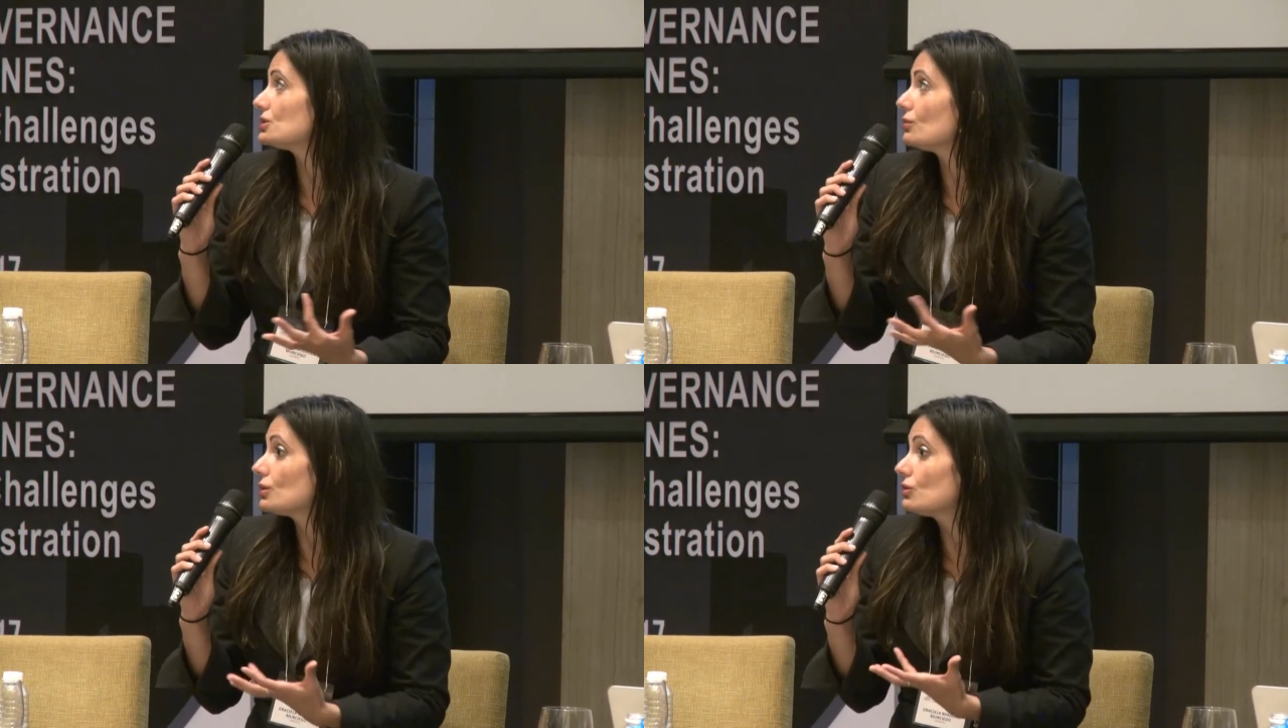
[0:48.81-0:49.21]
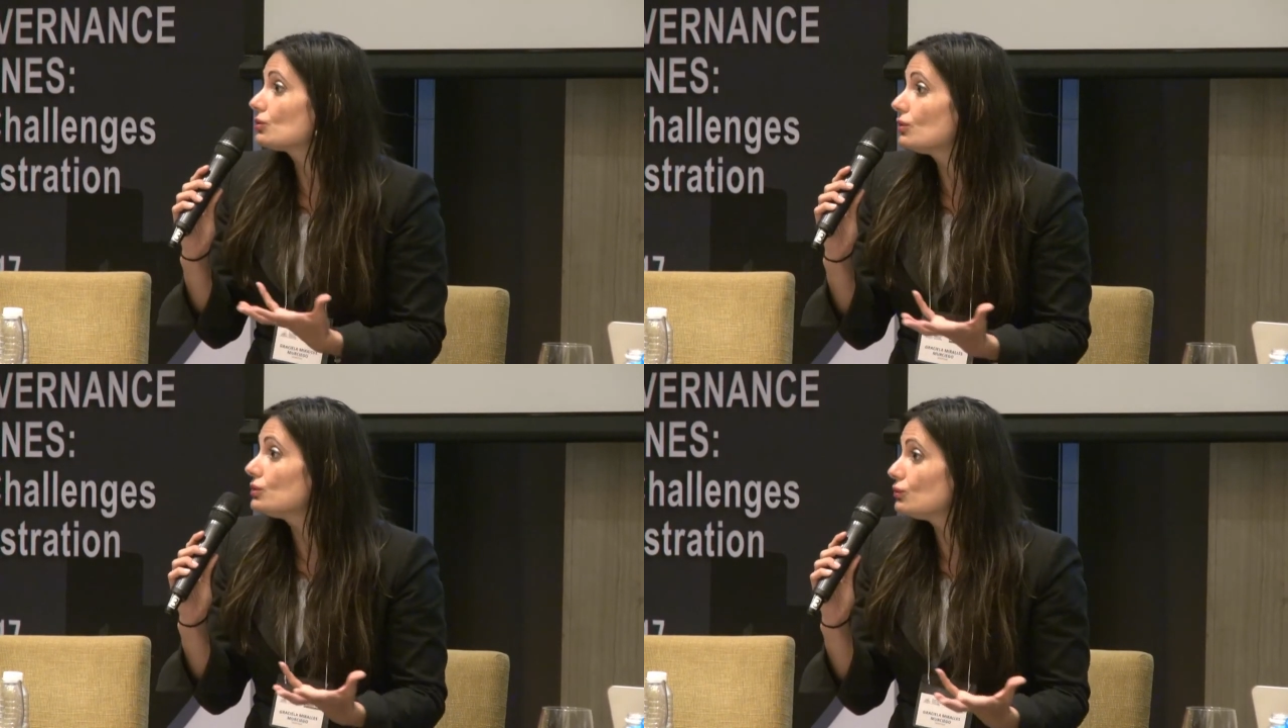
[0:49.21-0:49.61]
They were not
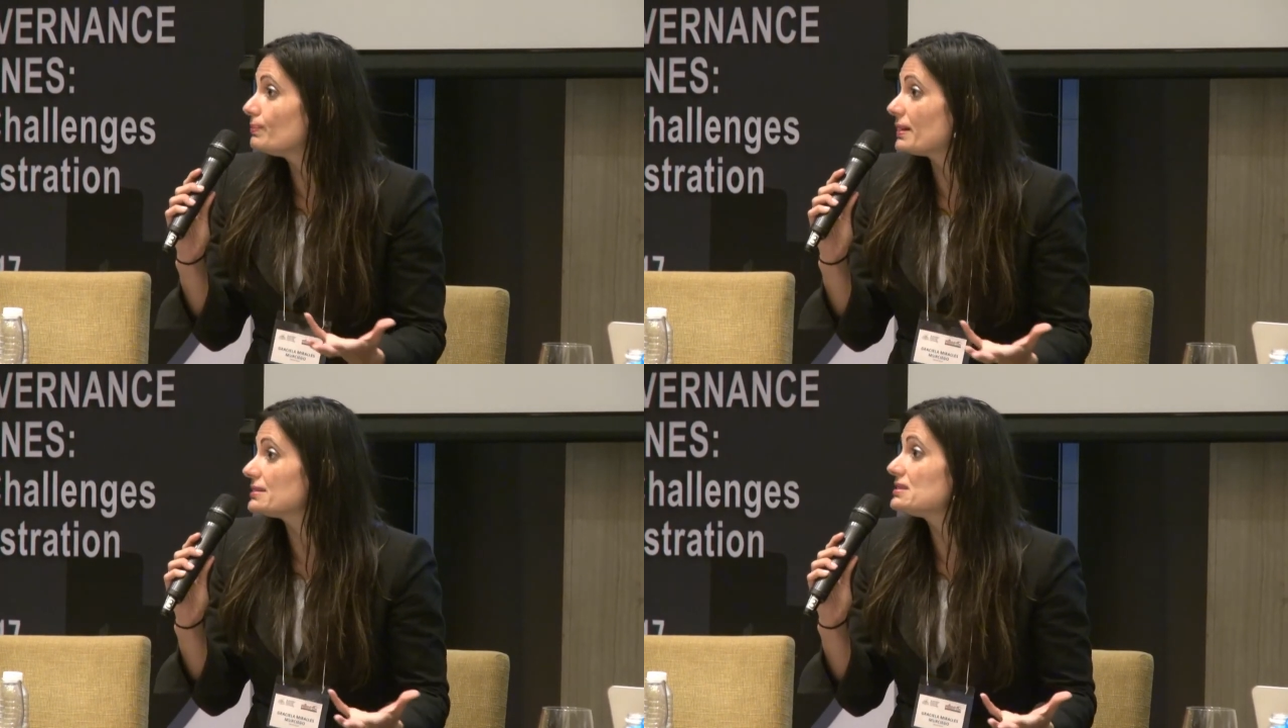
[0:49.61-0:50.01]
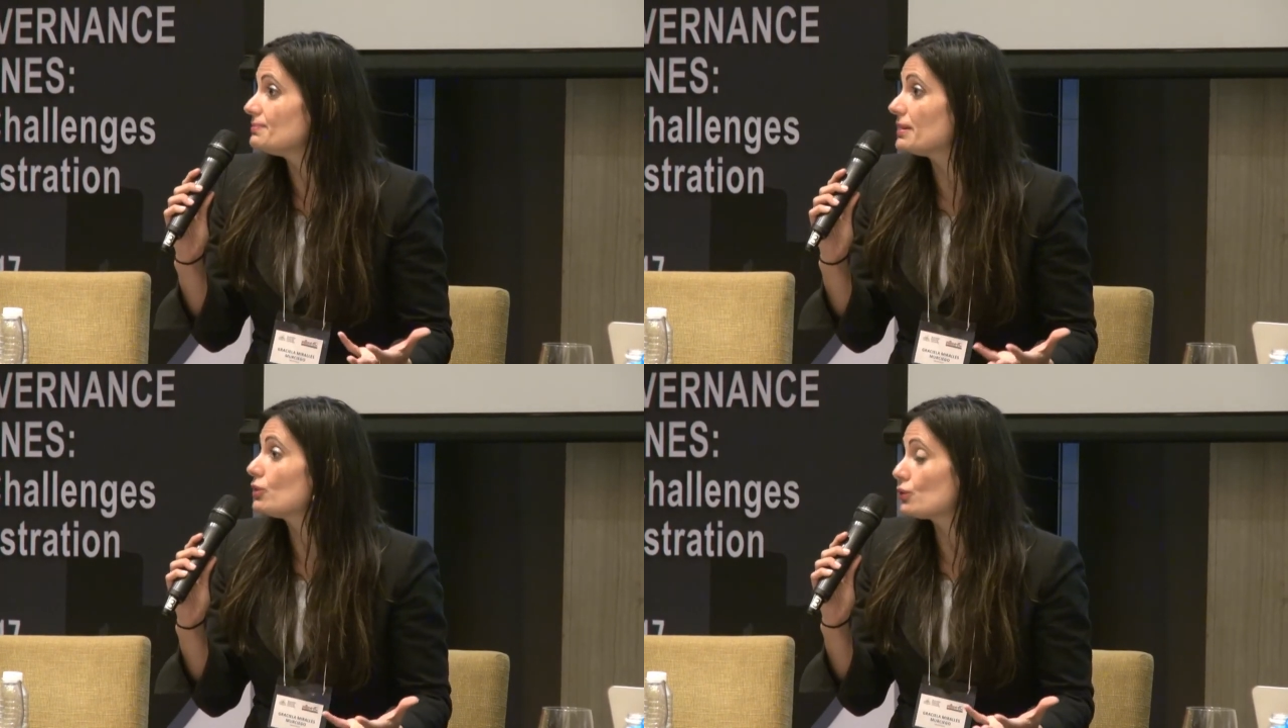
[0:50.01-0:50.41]
going to
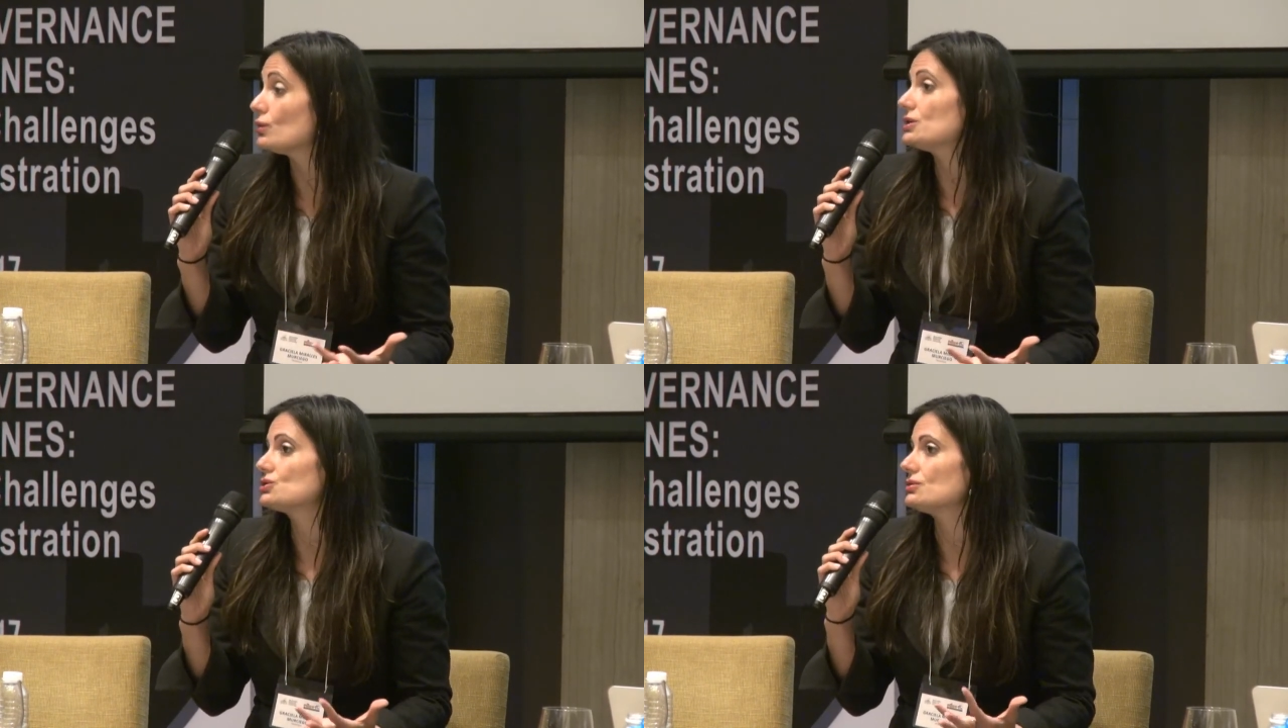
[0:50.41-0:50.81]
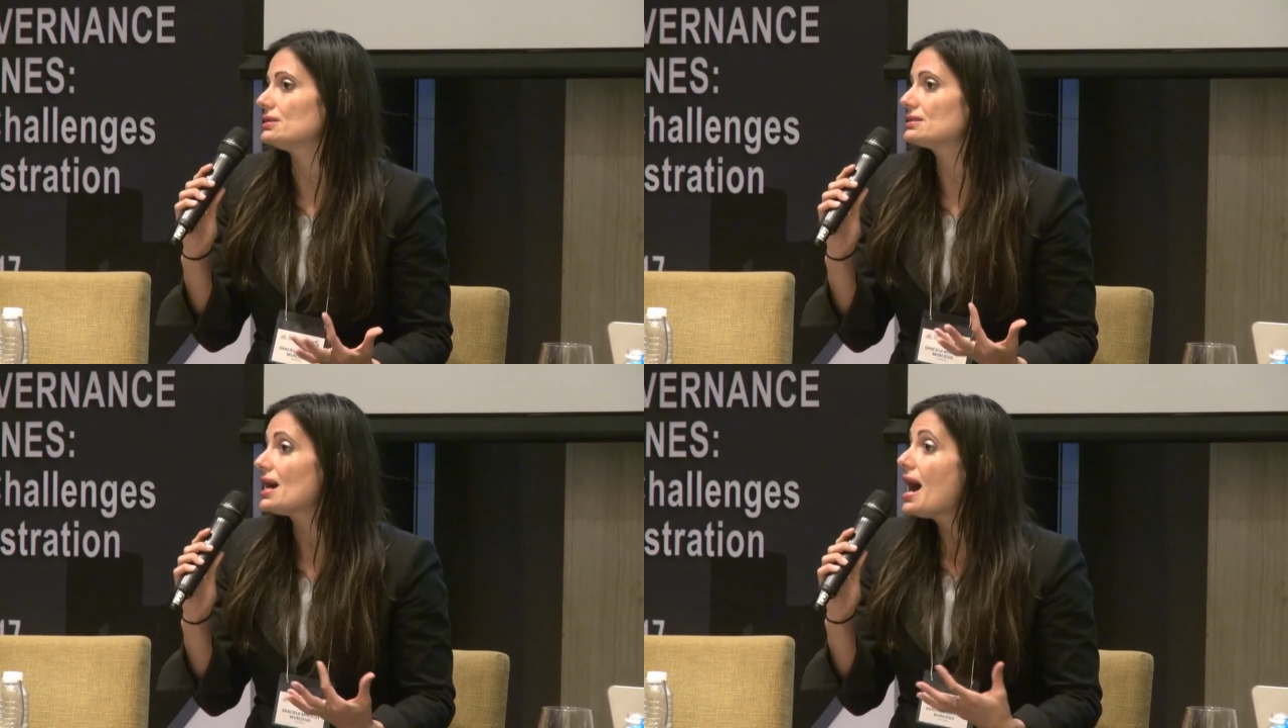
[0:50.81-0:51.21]
participate through
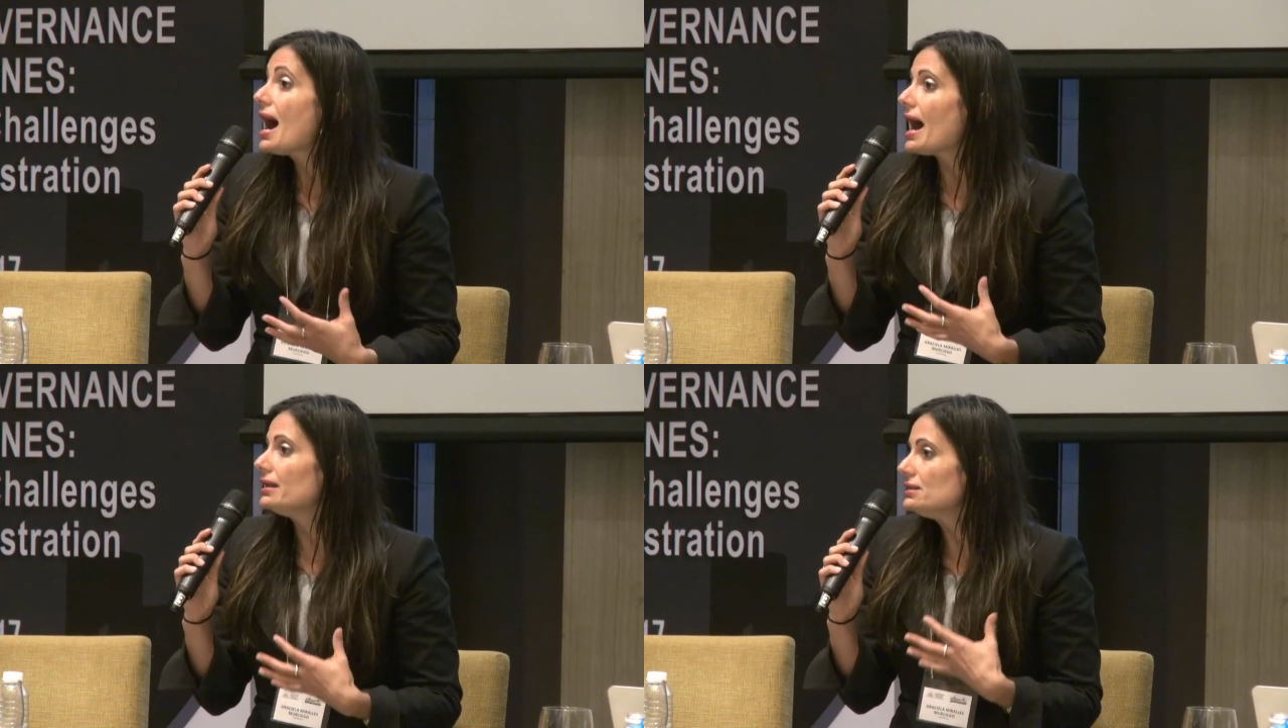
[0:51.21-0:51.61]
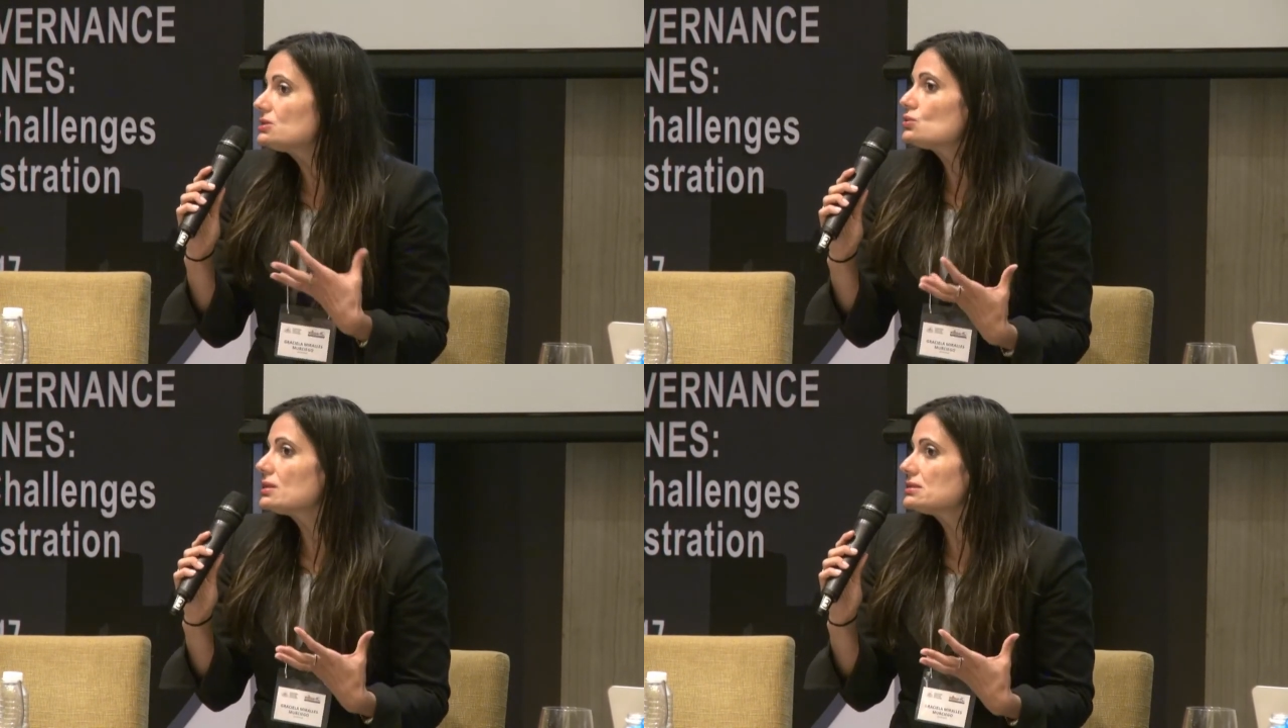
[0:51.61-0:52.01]
SOEs. And
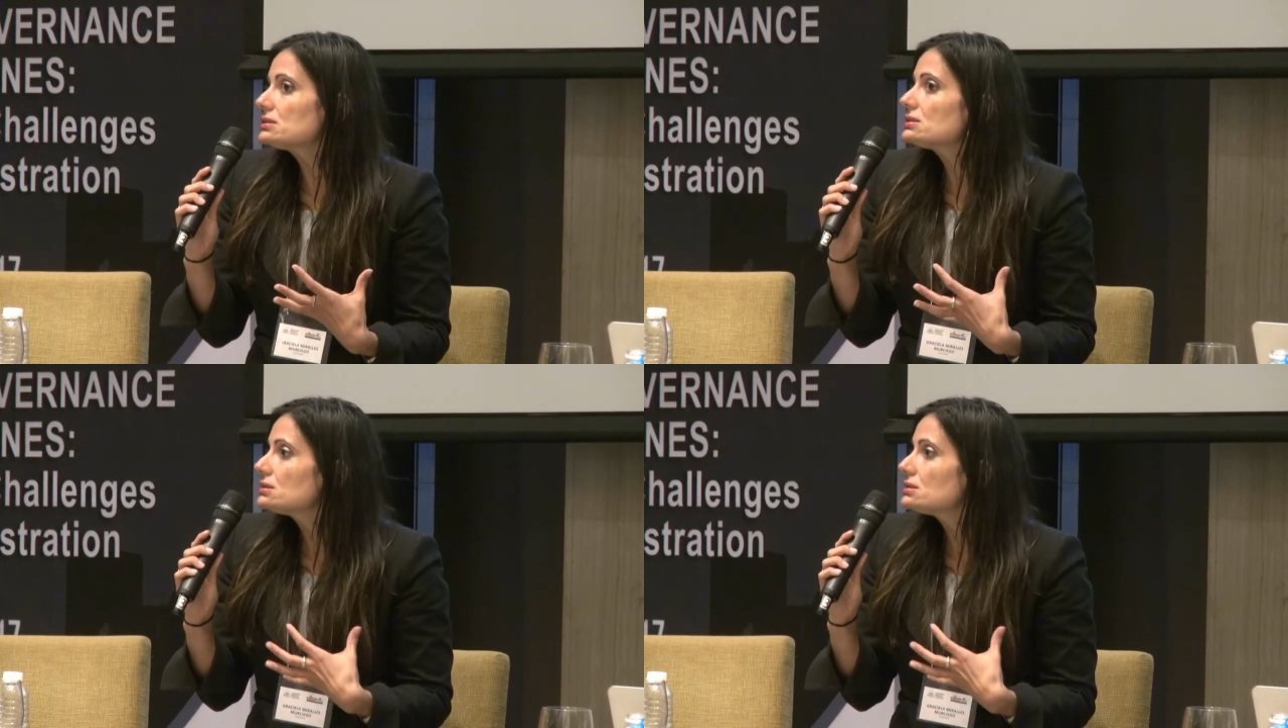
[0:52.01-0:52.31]
this was